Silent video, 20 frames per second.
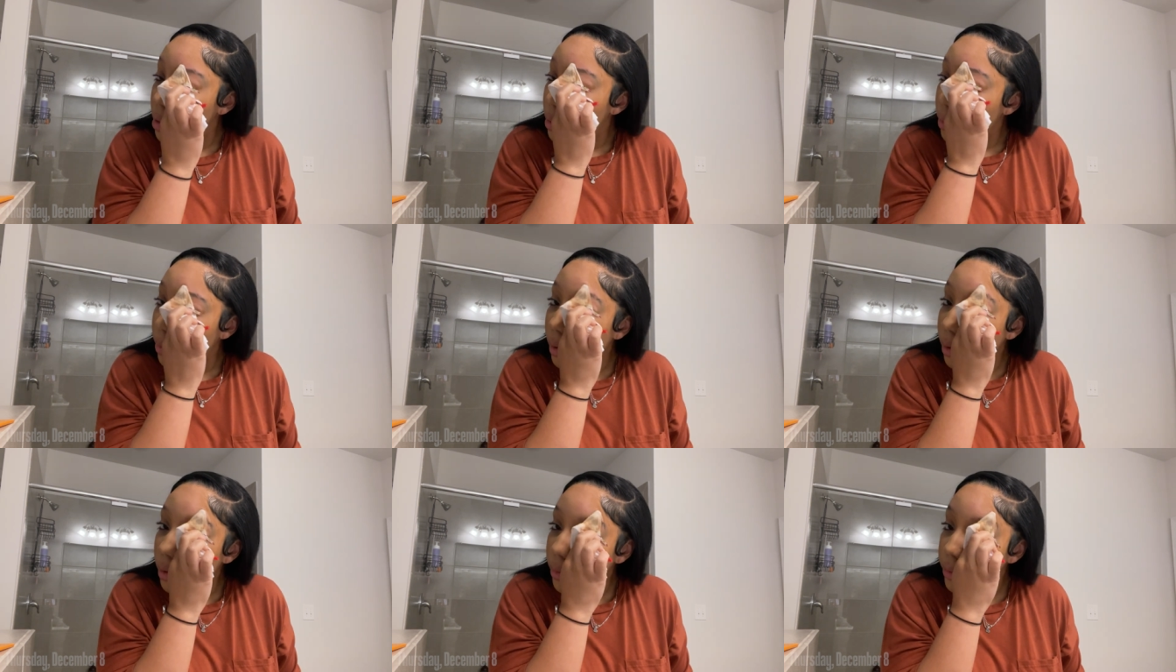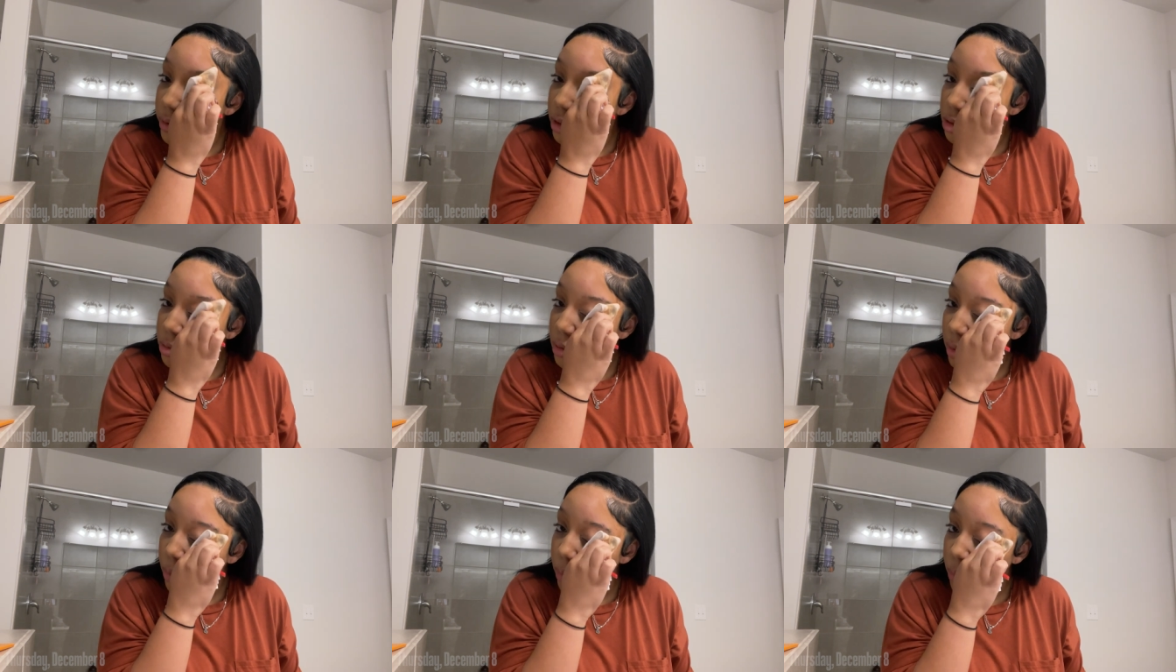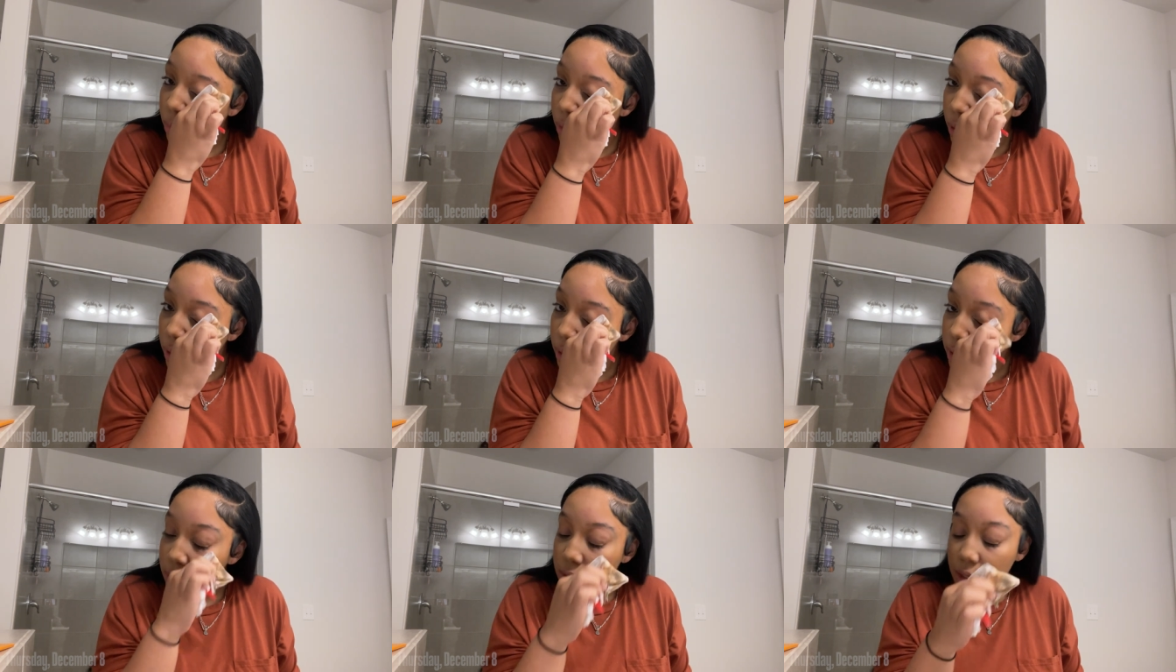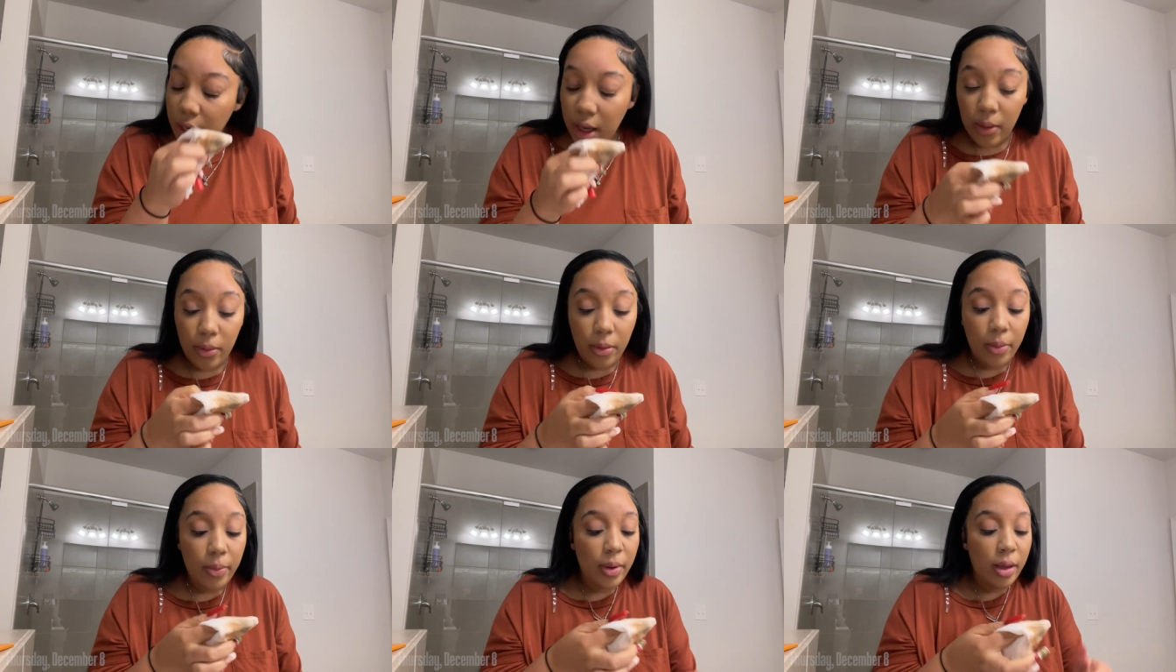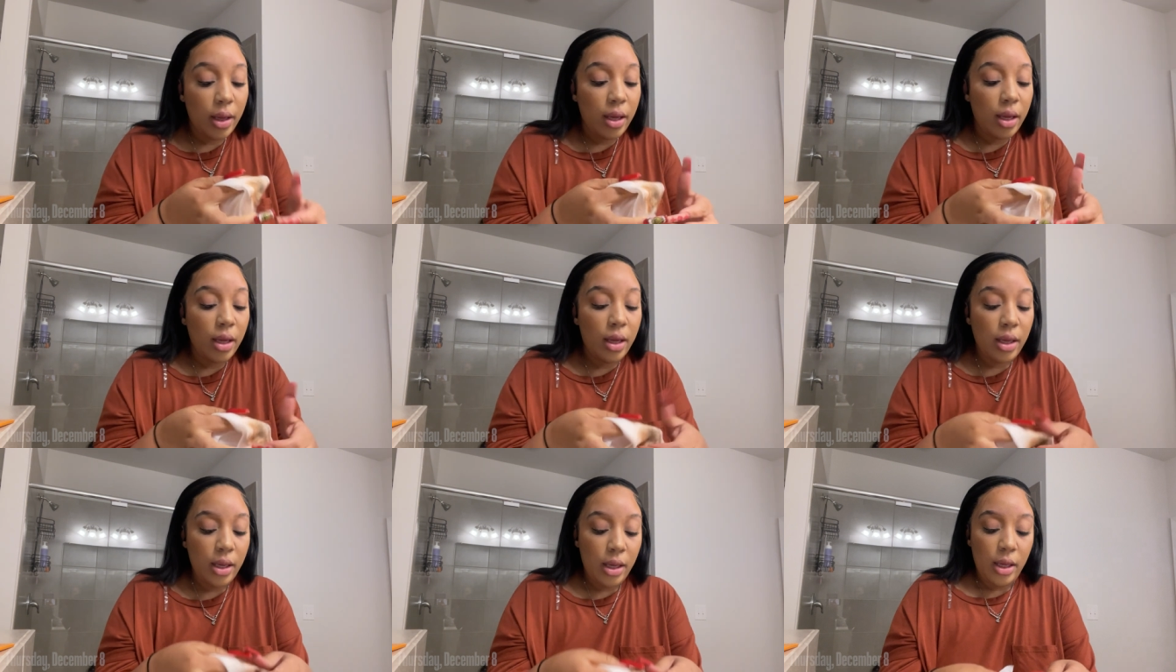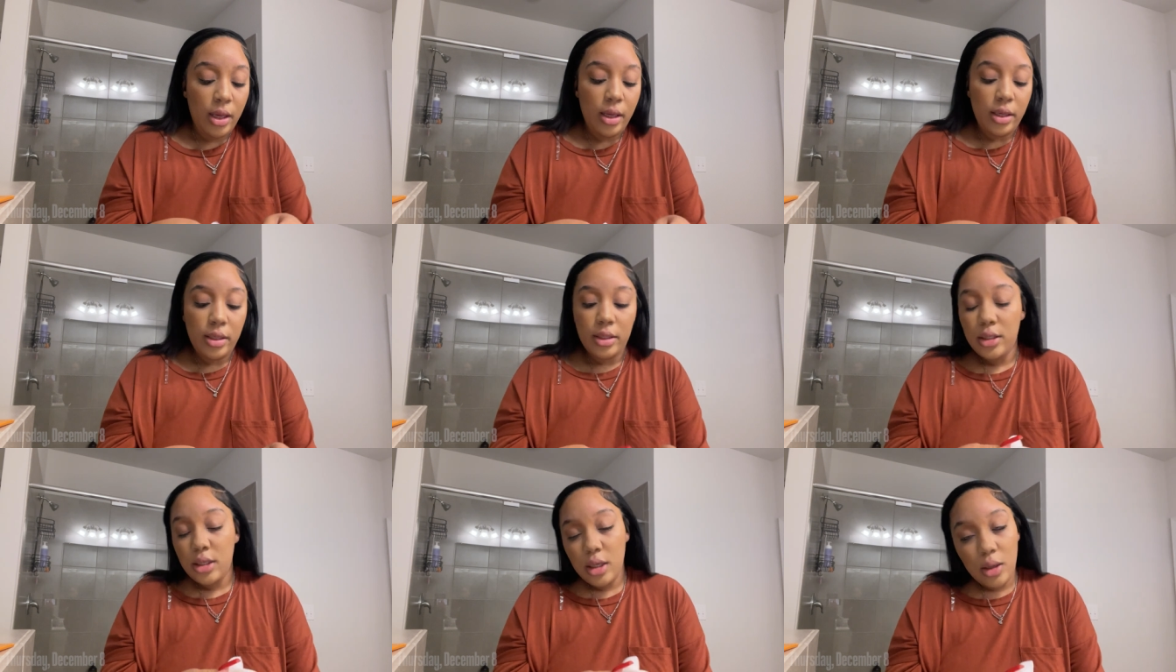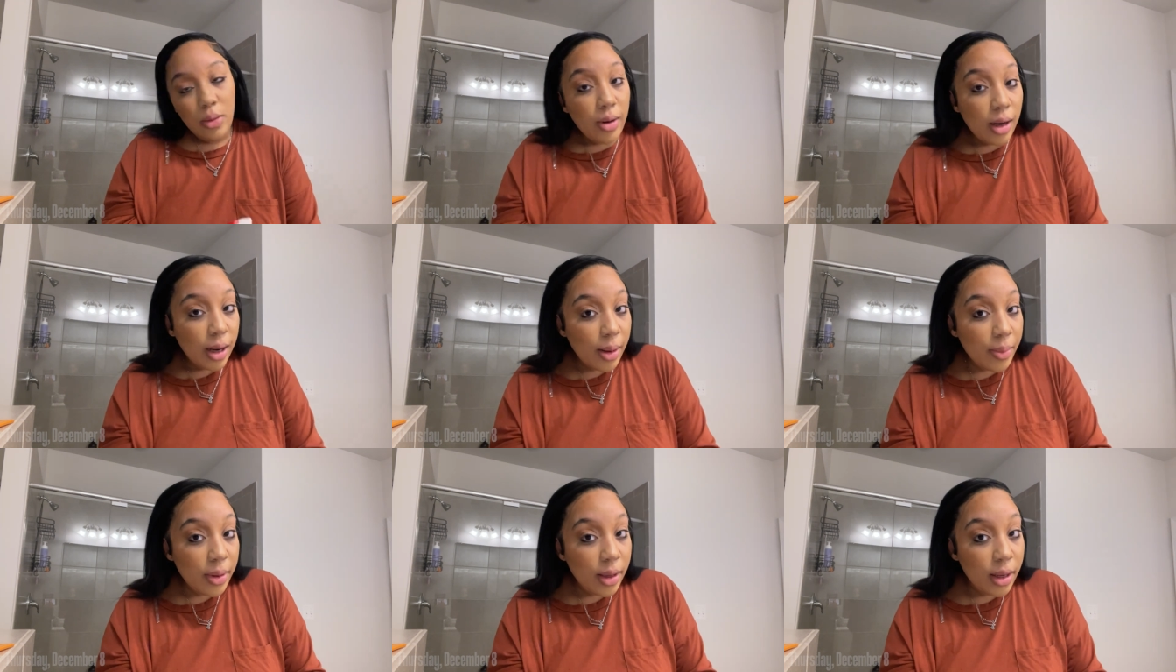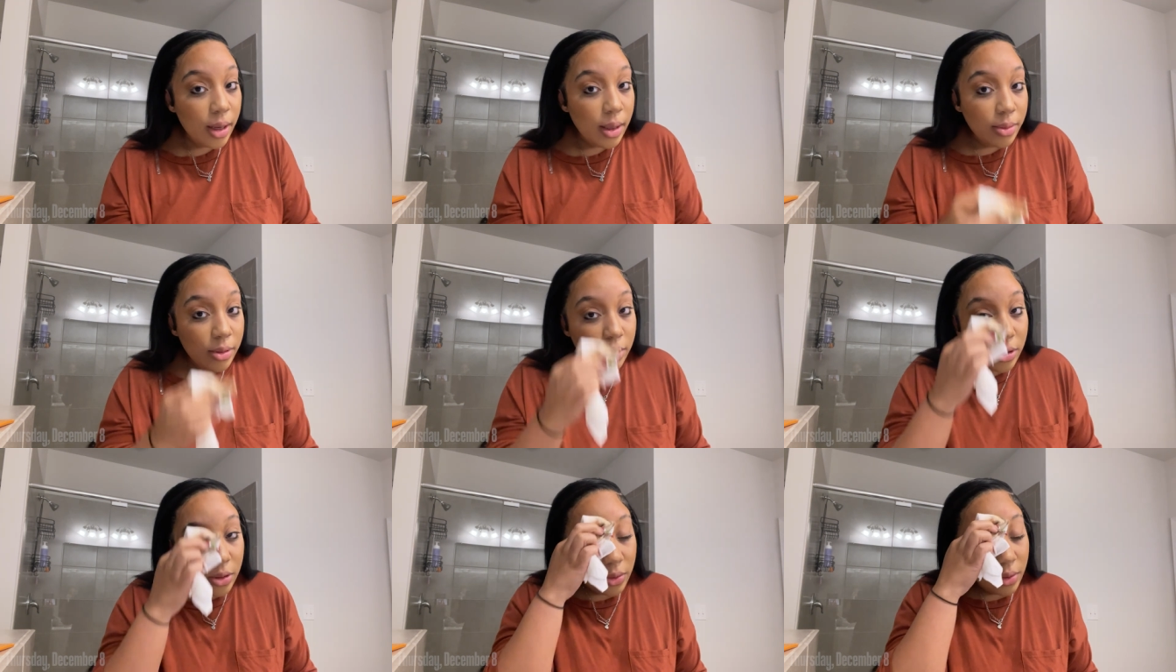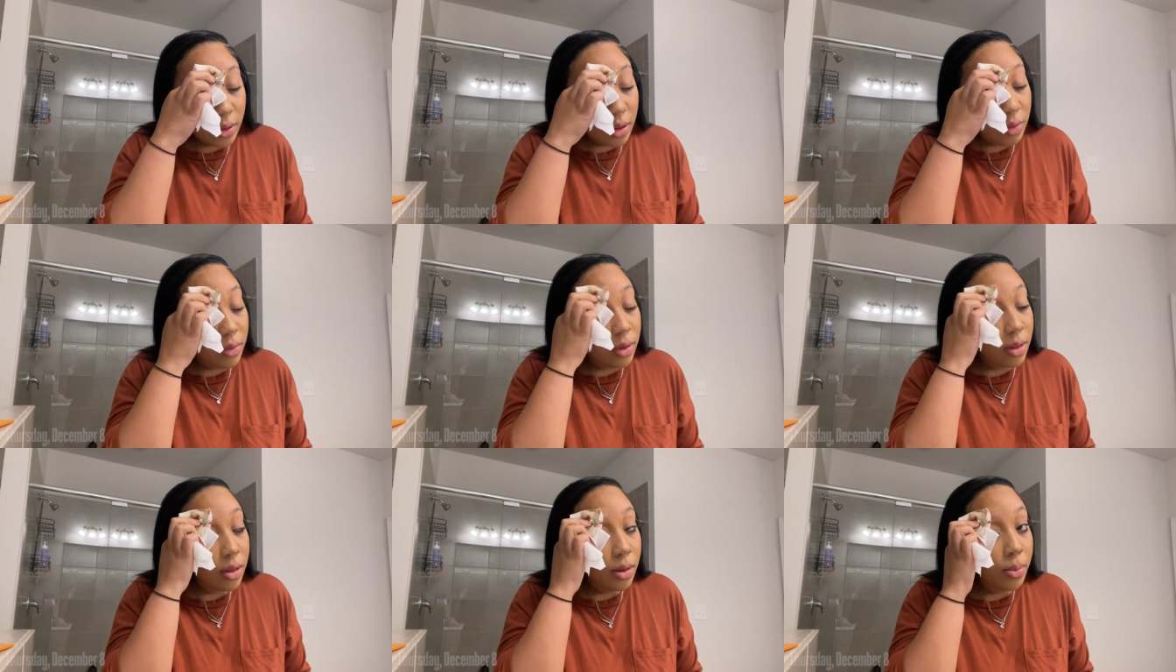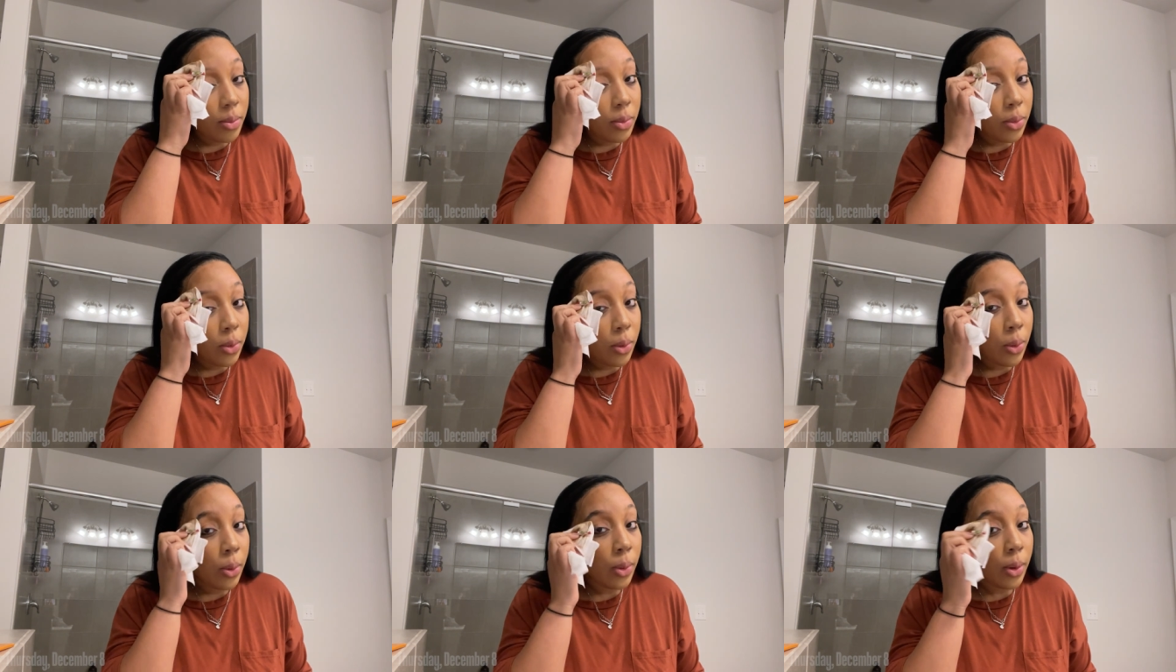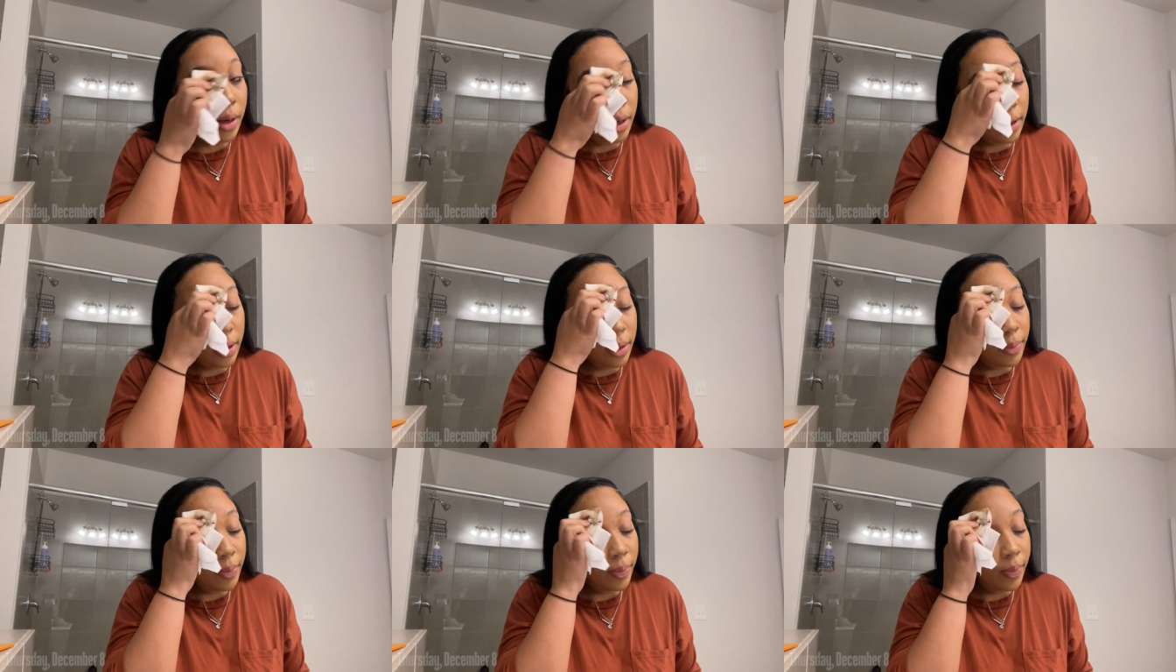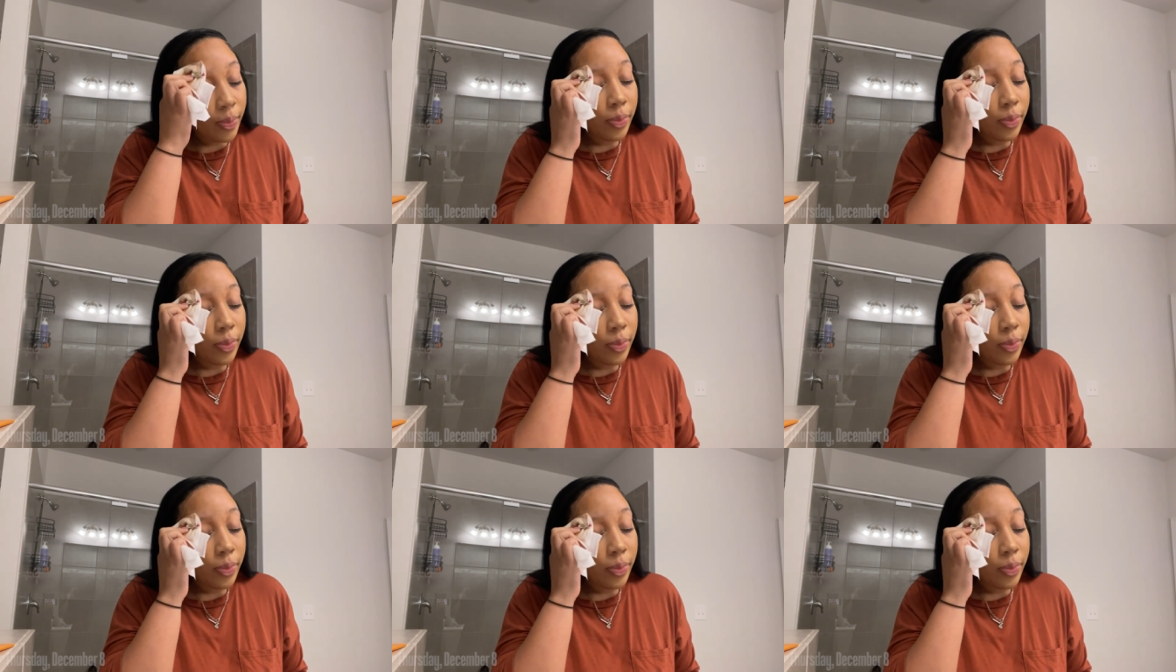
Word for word: where you can spend more time with me, see what I be up to even the more.